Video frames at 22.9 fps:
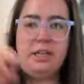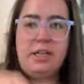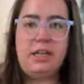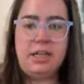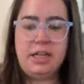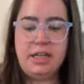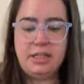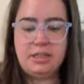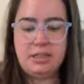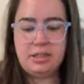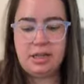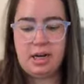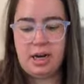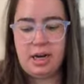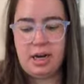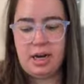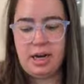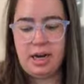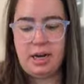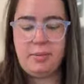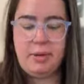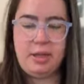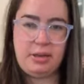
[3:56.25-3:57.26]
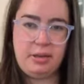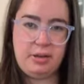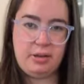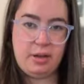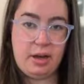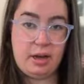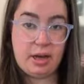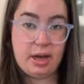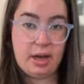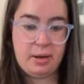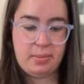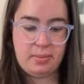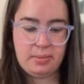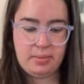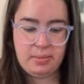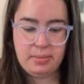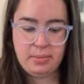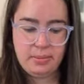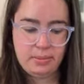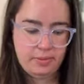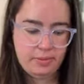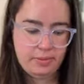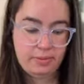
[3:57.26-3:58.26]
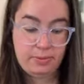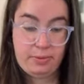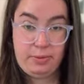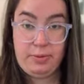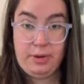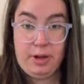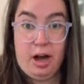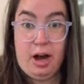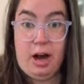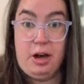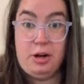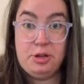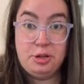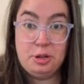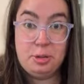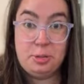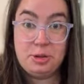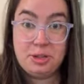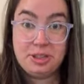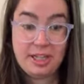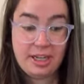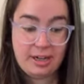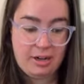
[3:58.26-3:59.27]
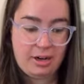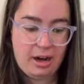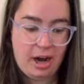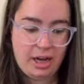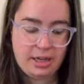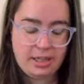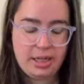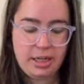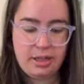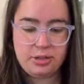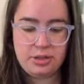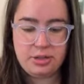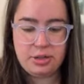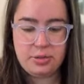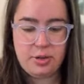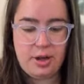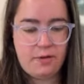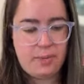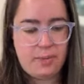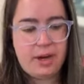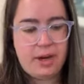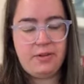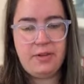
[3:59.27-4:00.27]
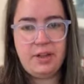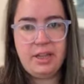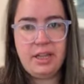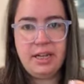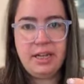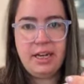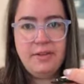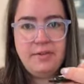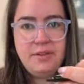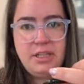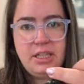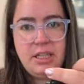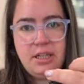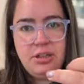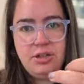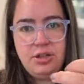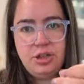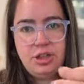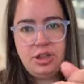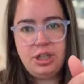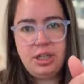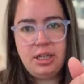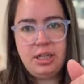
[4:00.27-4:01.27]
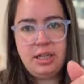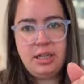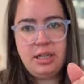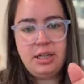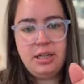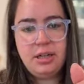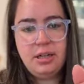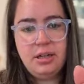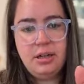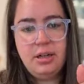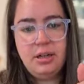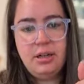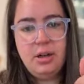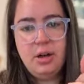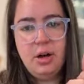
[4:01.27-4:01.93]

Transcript: feel I saw... look, I'm 100% not Taylor Swift, but I feel I've seen she